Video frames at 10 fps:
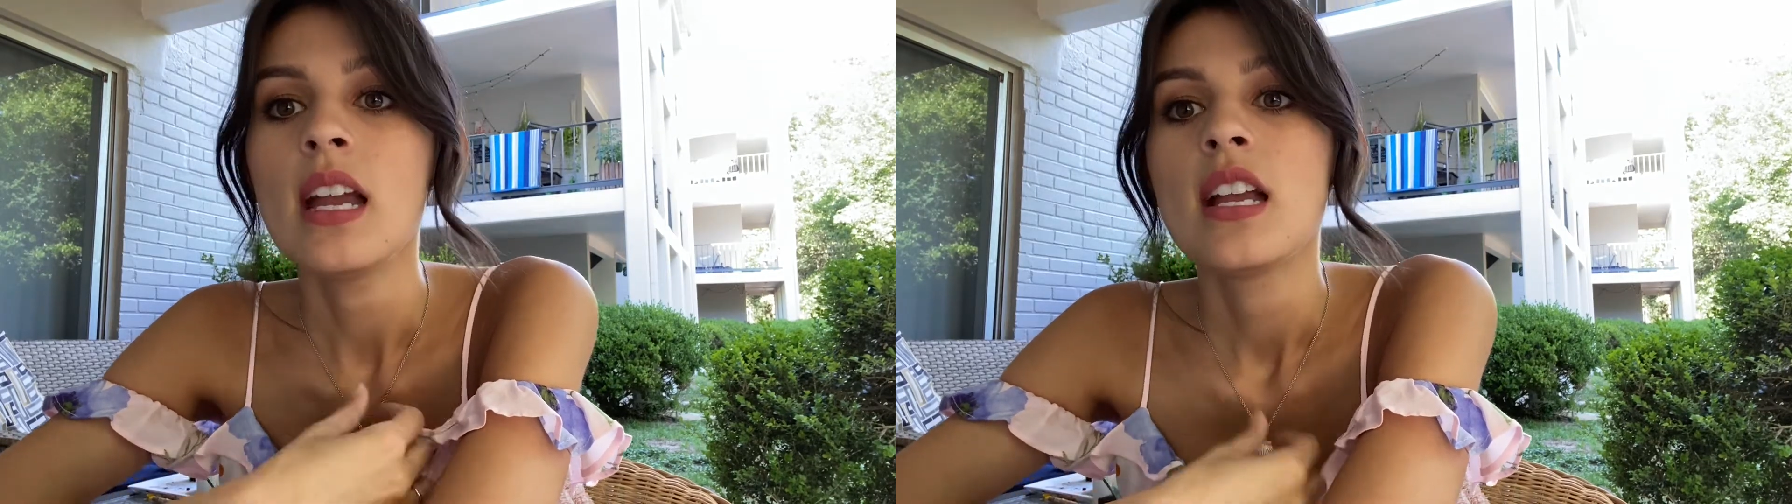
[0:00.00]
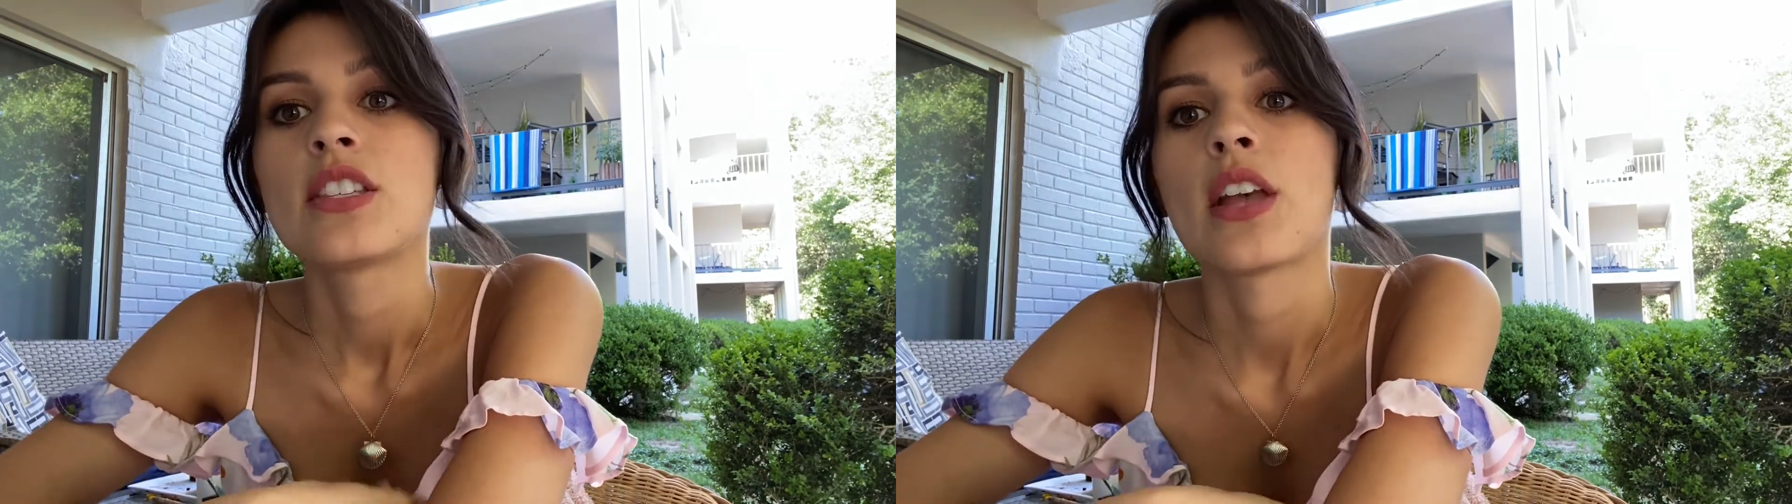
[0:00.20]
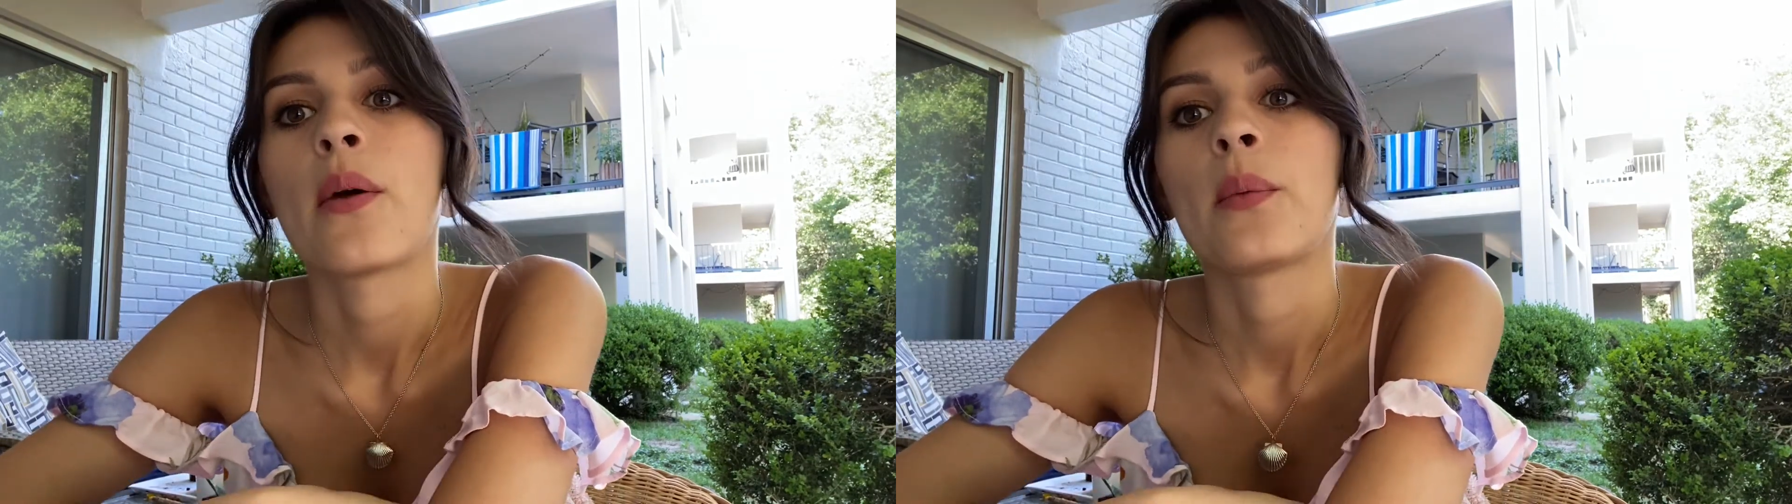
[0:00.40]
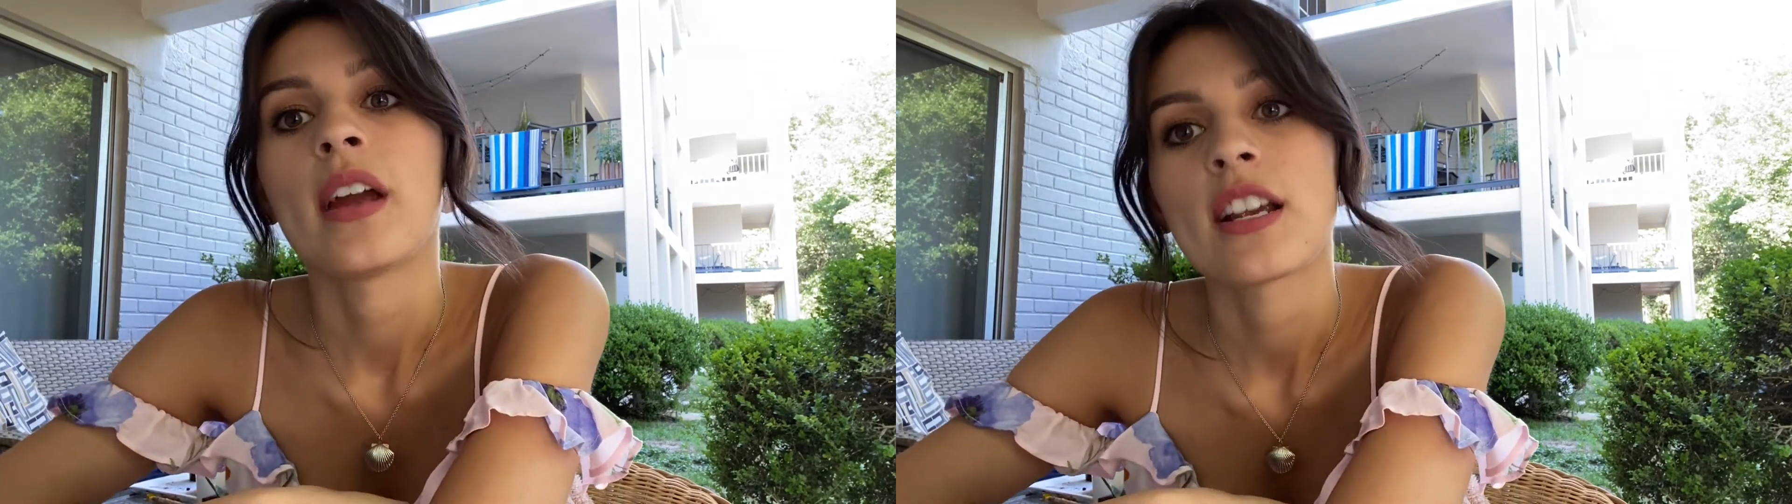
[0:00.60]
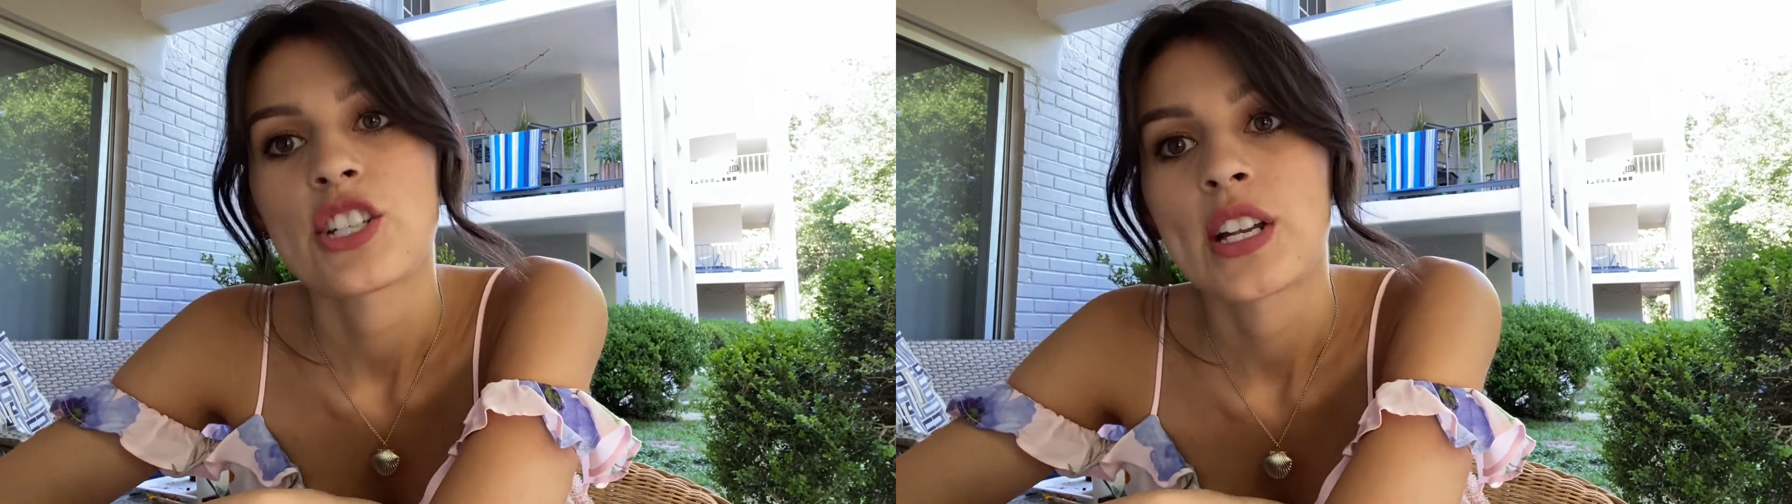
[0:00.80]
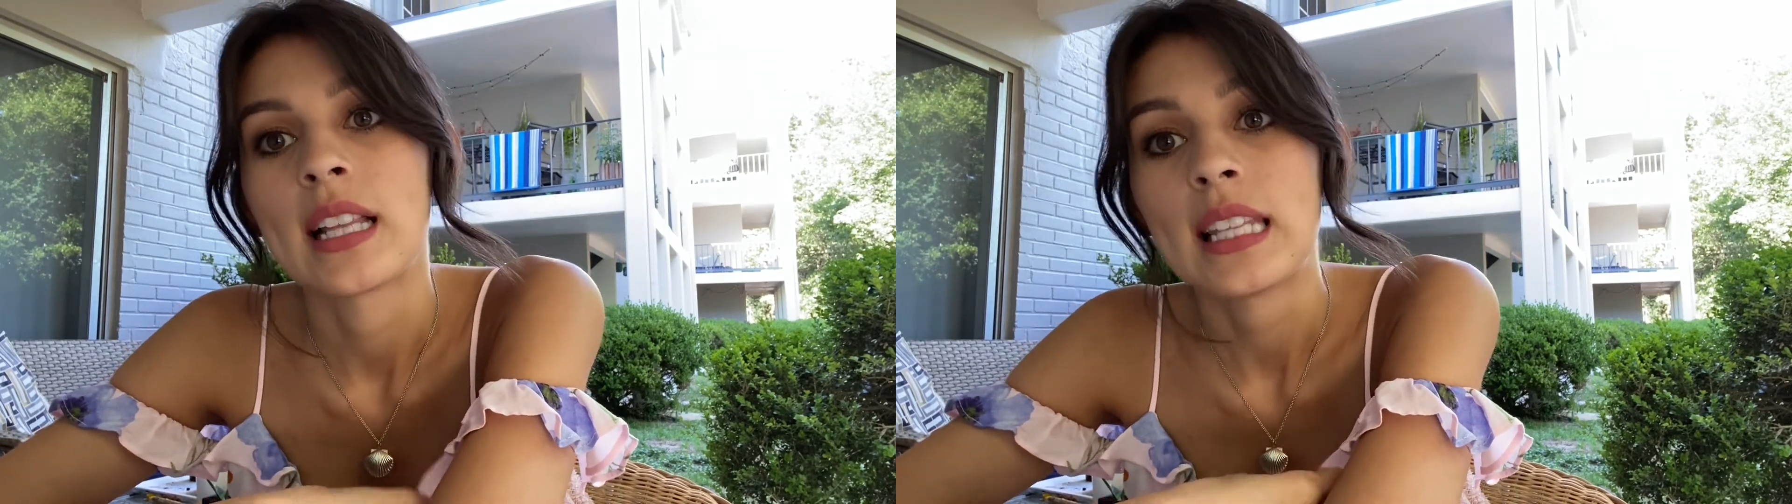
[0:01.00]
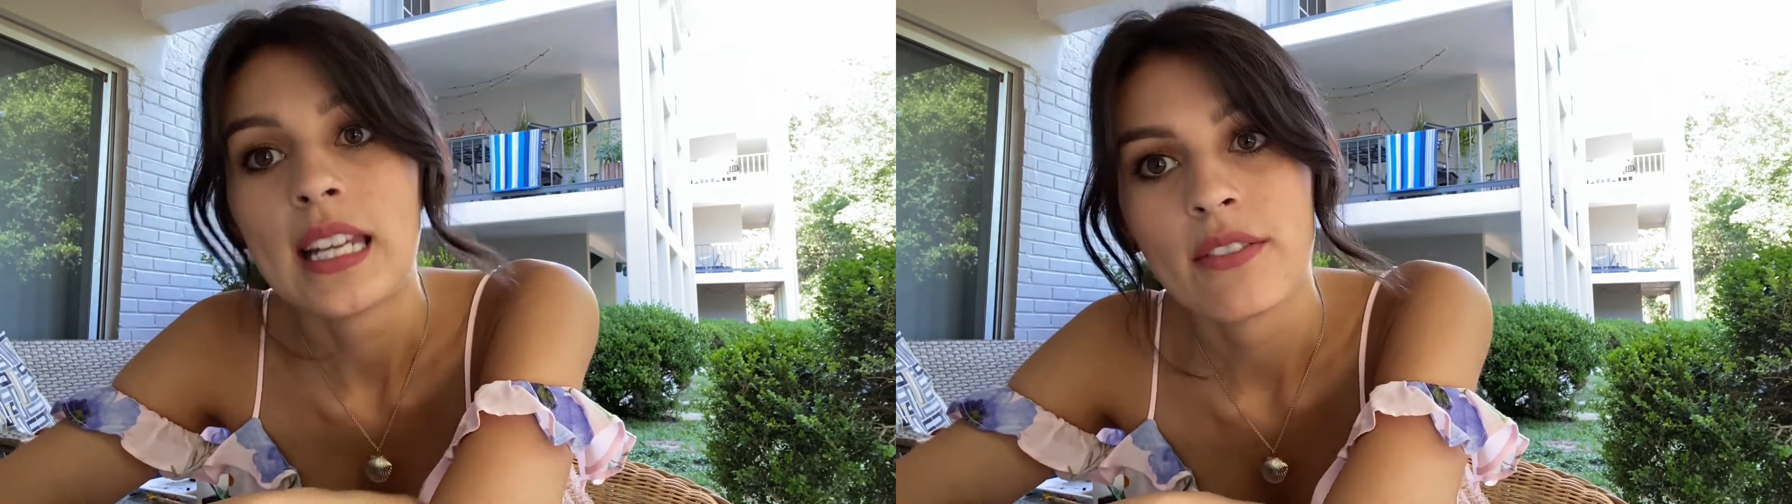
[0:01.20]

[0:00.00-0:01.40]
So we're actually going to leave